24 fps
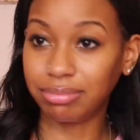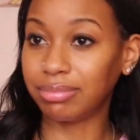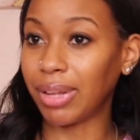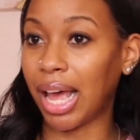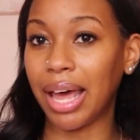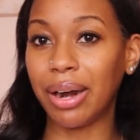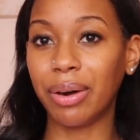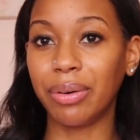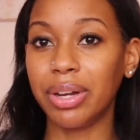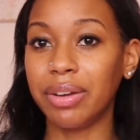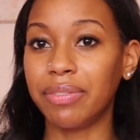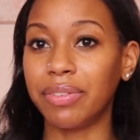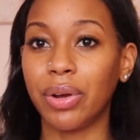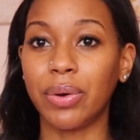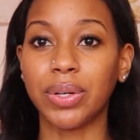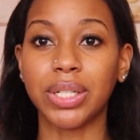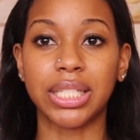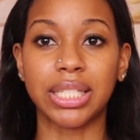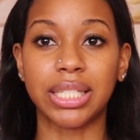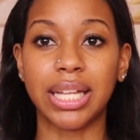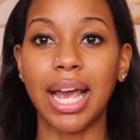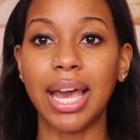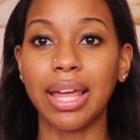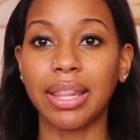I don't even know what
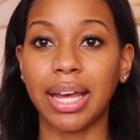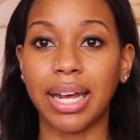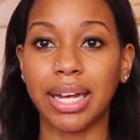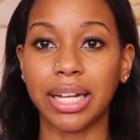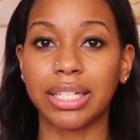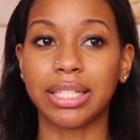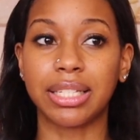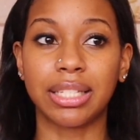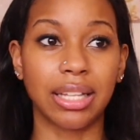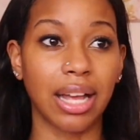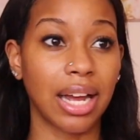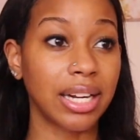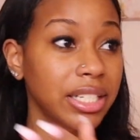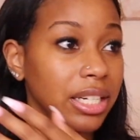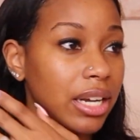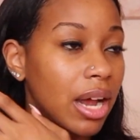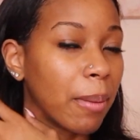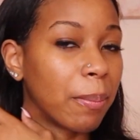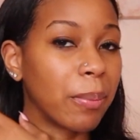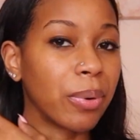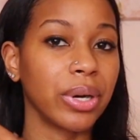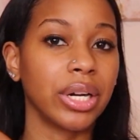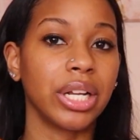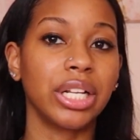to say. Like, it's such
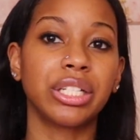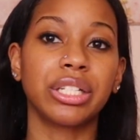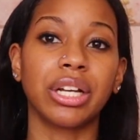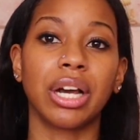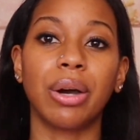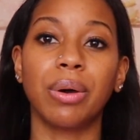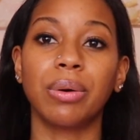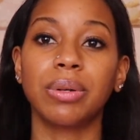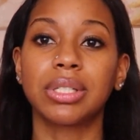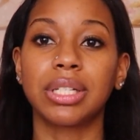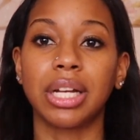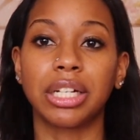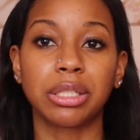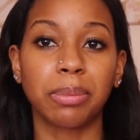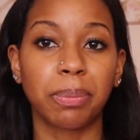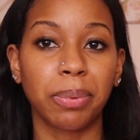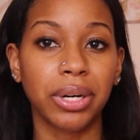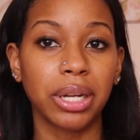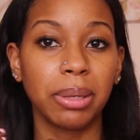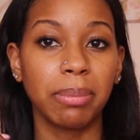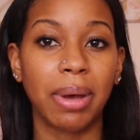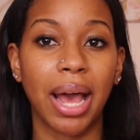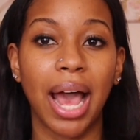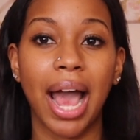a pretty tote, such a
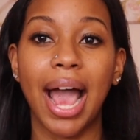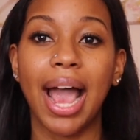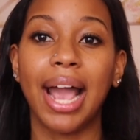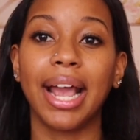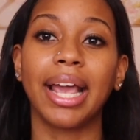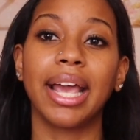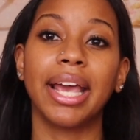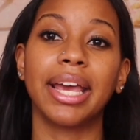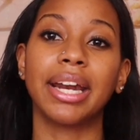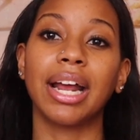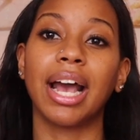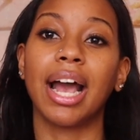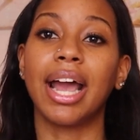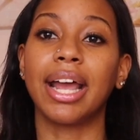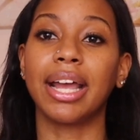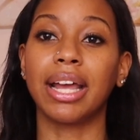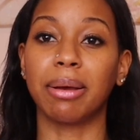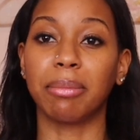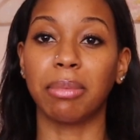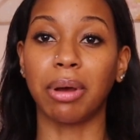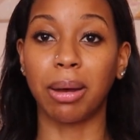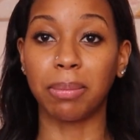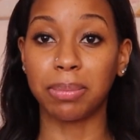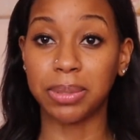pretty bag, and I
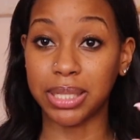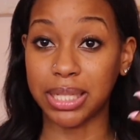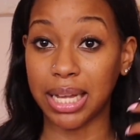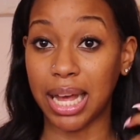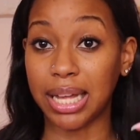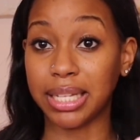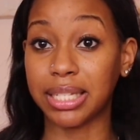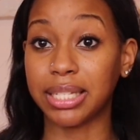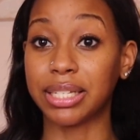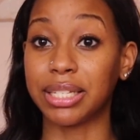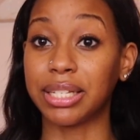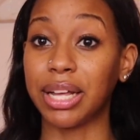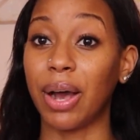am obsessed.